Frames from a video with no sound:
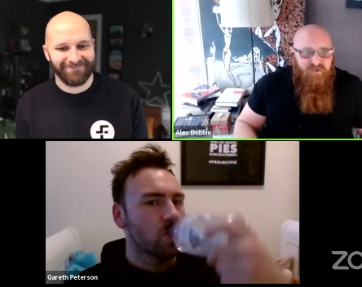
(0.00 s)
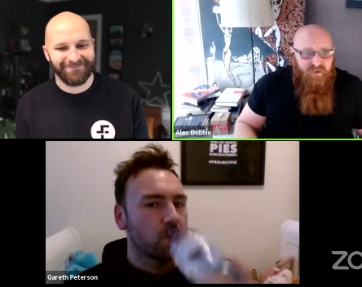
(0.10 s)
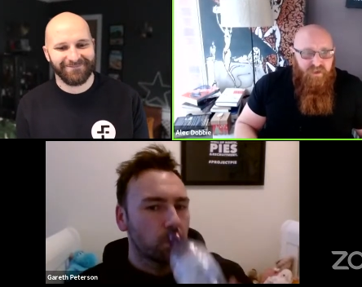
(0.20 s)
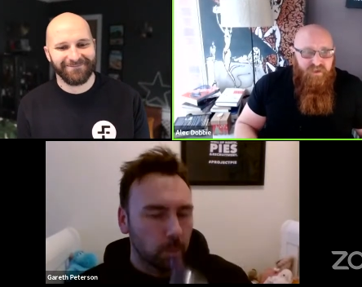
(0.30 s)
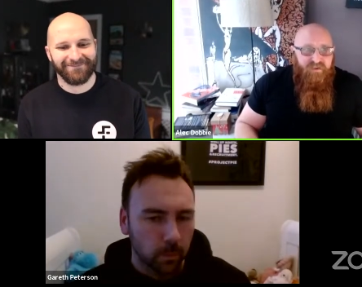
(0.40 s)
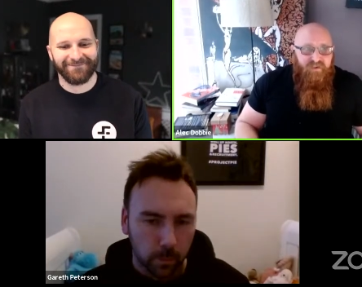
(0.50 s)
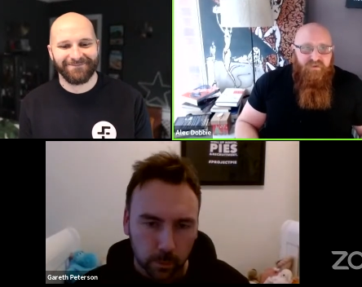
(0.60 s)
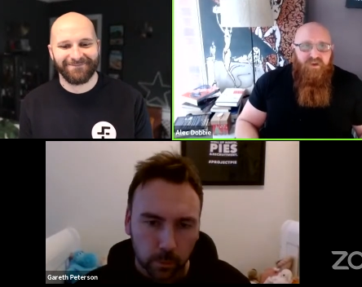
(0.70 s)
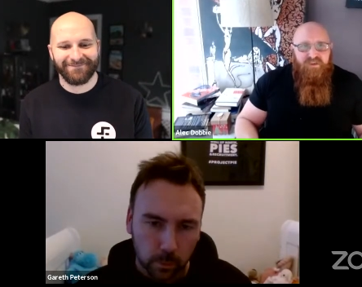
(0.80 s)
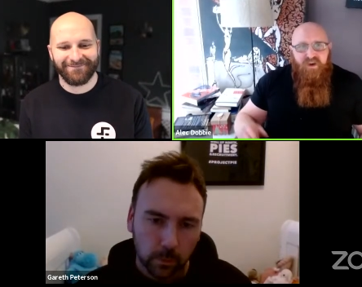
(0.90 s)
Speaker 1: Usually,
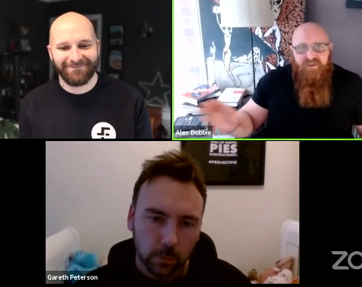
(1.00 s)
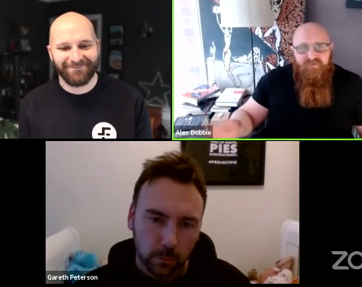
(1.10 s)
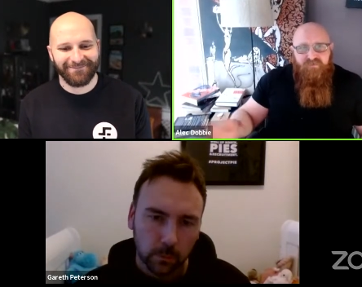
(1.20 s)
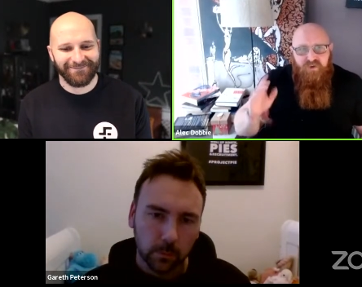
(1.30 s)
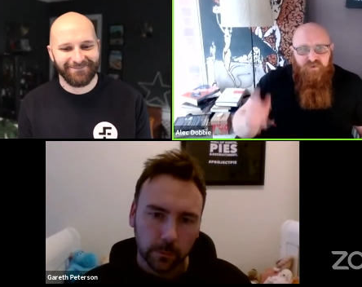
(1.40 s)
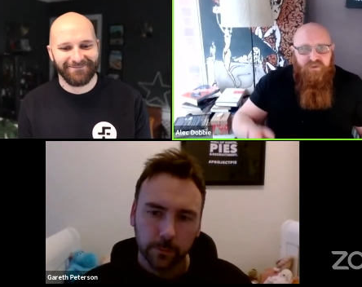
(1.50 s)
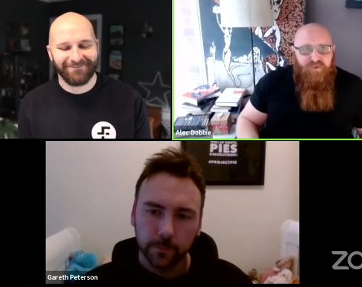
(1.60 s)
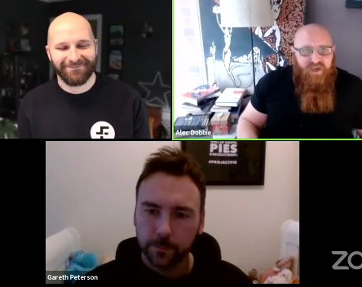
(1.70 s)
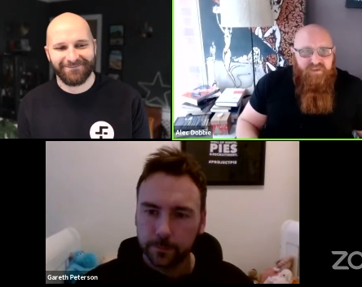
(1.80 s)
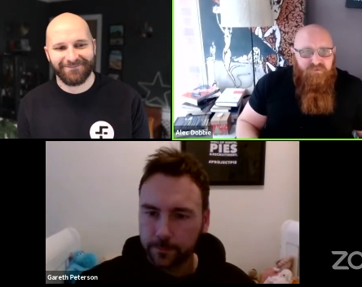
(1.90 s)
you know, it's nice if your dog runs
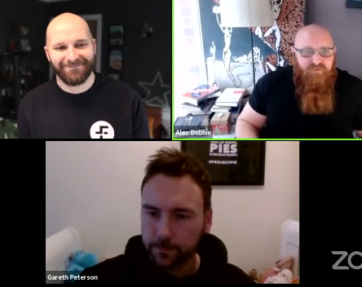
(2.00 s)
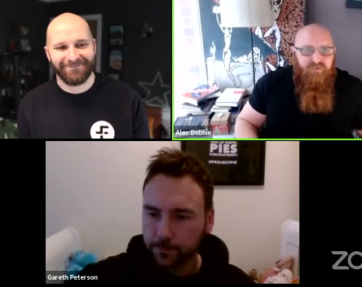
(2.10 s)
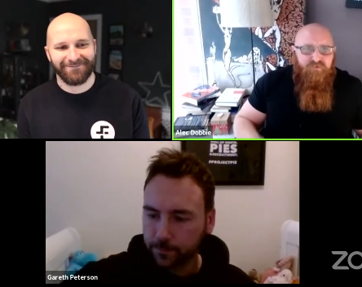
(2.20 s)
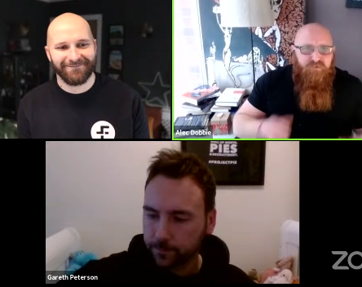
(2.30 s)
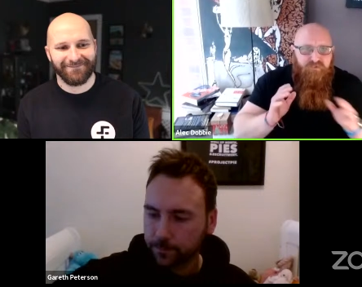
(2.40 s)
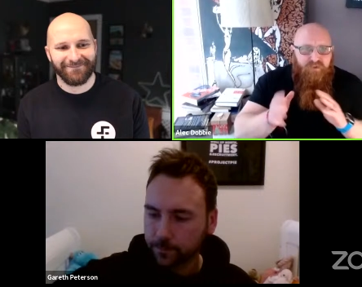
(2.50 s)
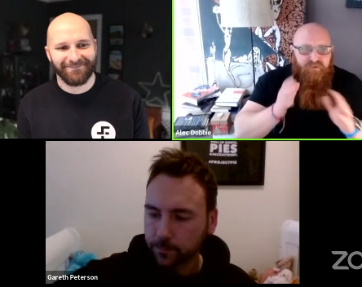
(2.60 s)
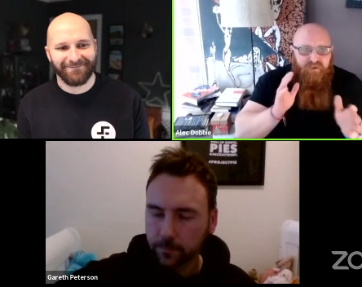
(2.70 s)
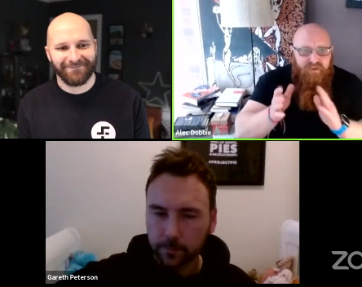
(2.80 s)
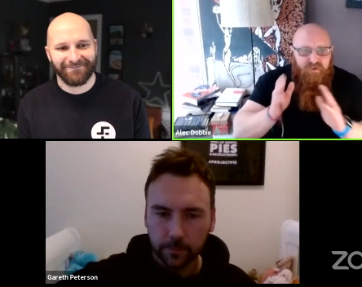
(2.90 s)
past and we, have we've, we've
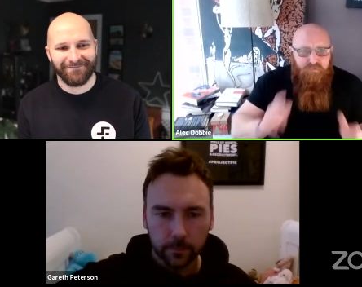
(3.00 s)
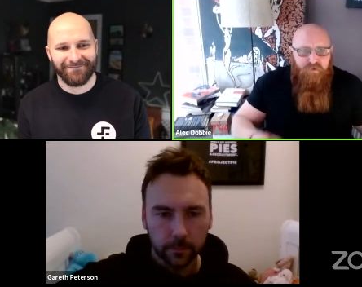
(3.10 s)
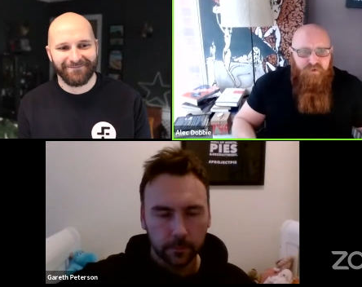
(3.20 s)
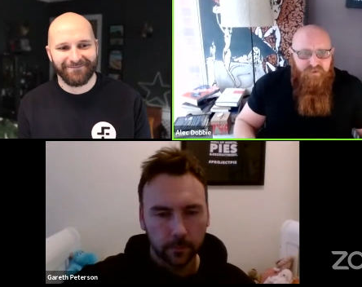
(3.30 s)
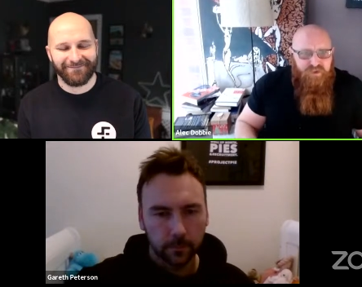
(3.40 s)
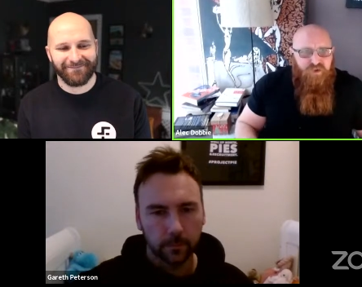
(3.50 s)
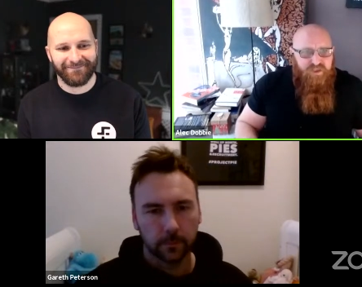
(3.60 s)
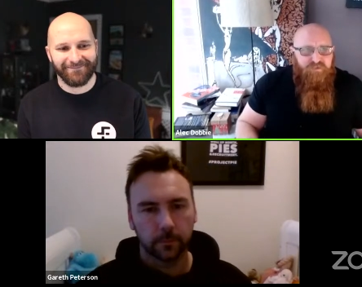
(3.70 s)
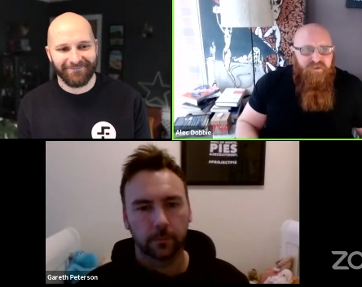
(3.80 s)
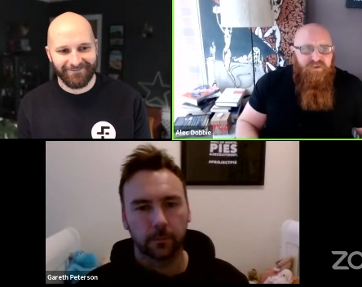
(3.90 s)
found a nice point of
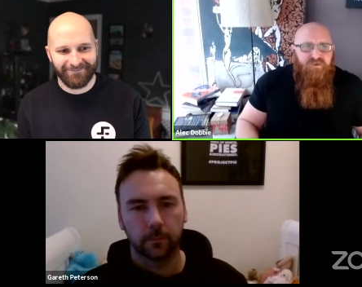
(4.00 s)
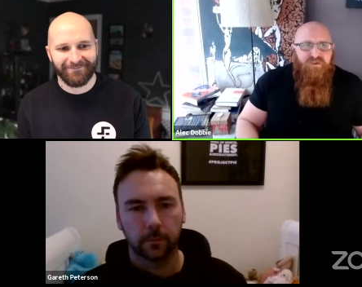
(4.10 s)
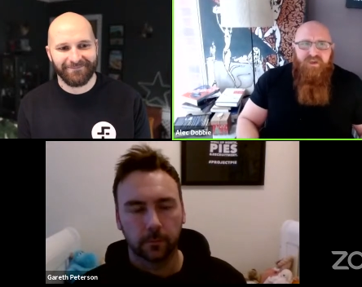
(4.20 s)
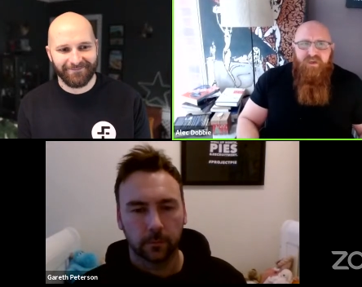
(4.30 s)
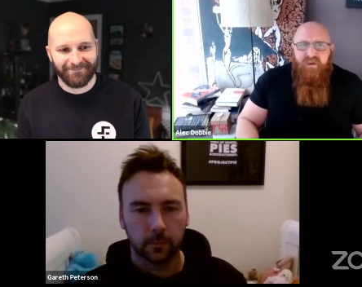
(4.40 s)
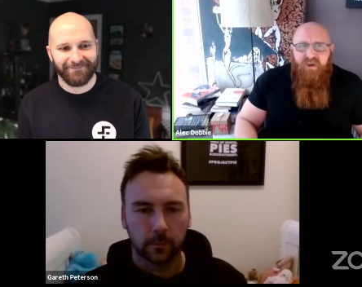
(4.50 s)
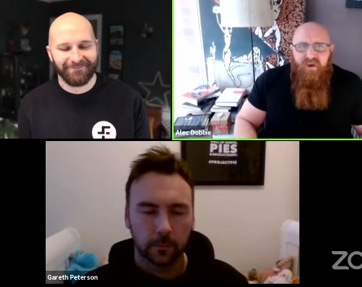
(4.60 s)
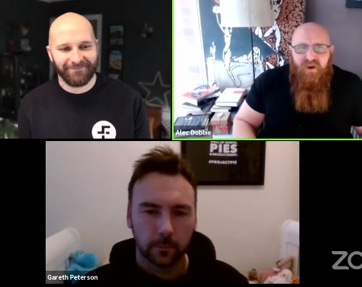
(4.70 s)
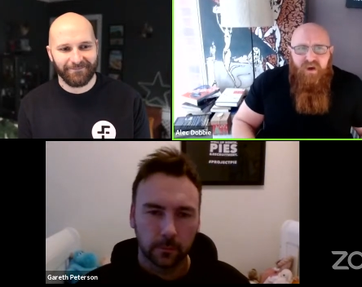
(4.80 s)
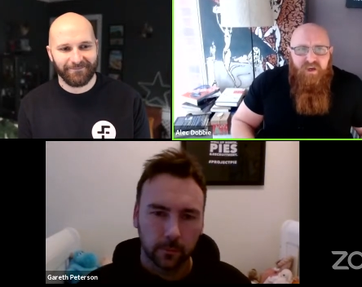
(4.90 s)
interest. But usually,
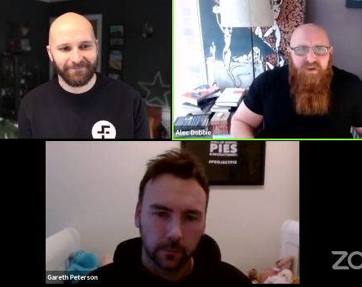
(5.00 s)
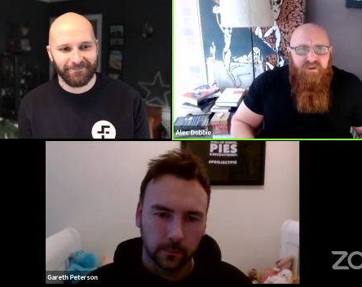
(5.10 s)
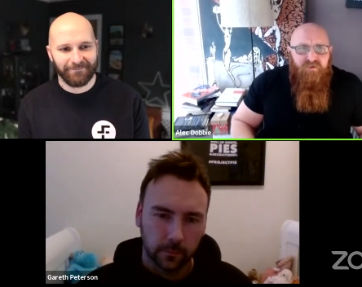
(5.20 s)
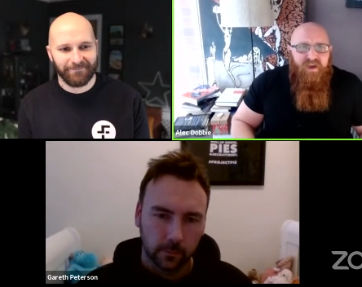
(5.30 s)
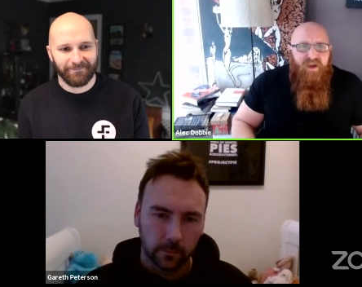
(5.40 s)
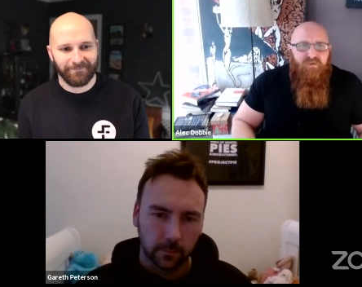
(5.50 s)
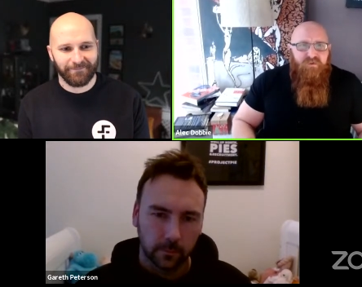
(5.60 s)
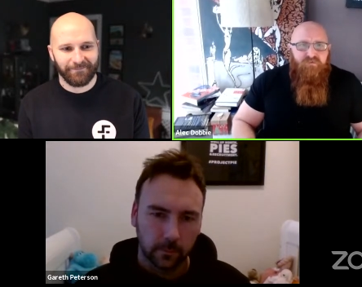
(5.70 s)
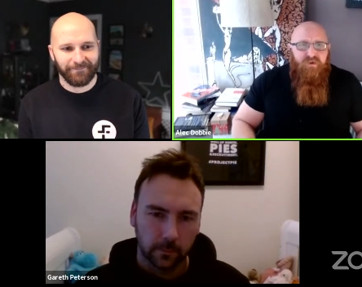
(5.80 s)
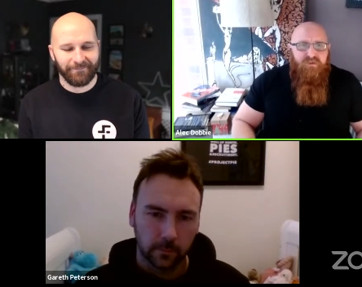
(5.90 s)
I, and I don't care how
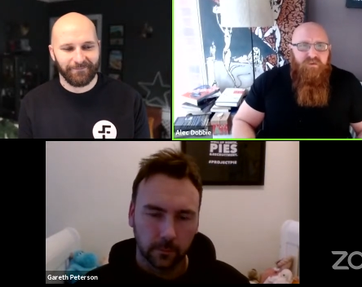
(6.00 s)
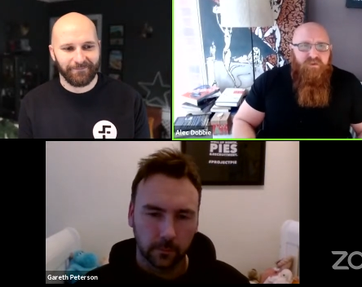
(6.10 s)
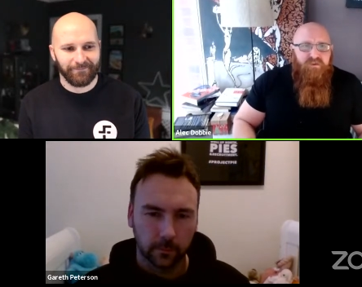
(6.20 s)
long you've worked in this